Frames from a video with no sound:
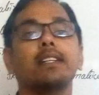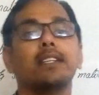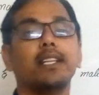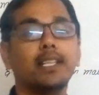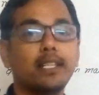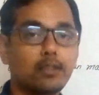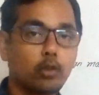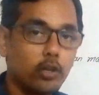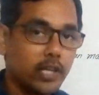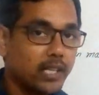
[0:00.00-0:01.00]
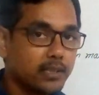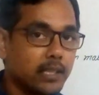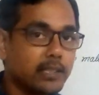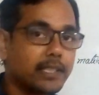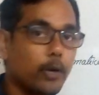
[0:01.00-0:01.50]
then that is called as
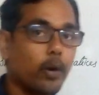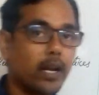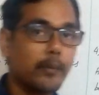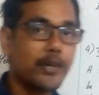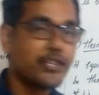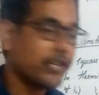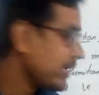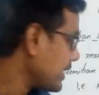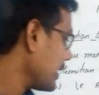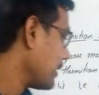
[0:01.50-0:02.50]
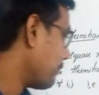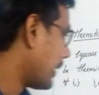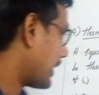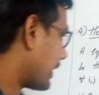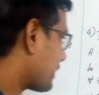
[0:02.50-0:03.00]
skew Hermitian
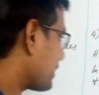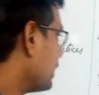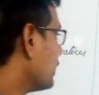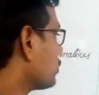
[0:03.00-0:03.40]
matrix.